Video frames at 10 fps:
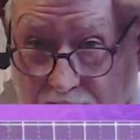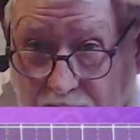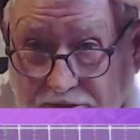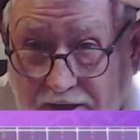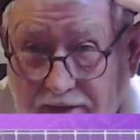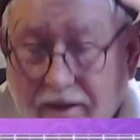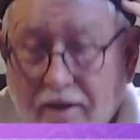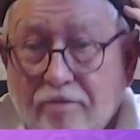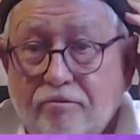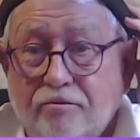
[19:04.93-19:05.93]
which I
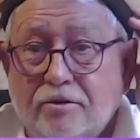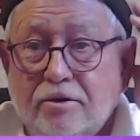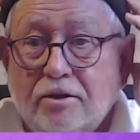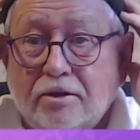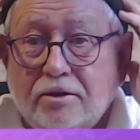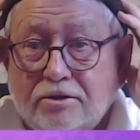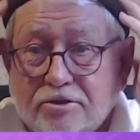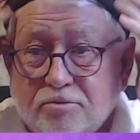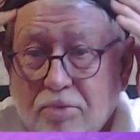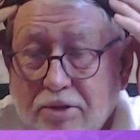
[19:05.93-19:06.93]
love.
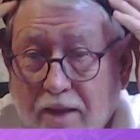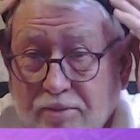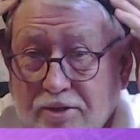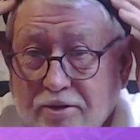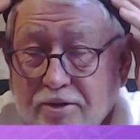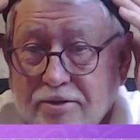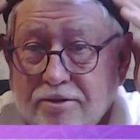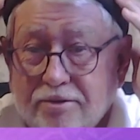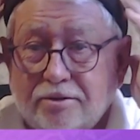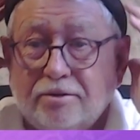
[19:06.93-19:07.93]
Just plop it on.
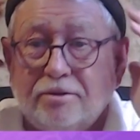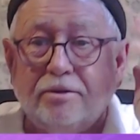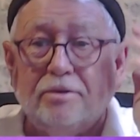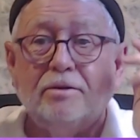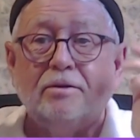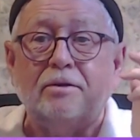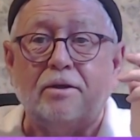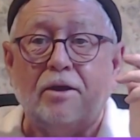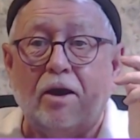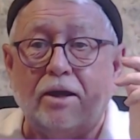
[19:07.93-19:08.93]

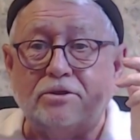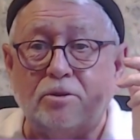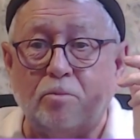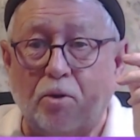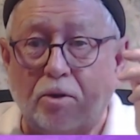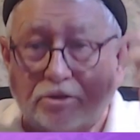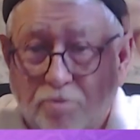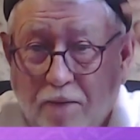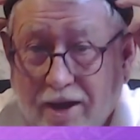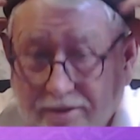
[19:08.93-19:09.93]
Hides the bald spot.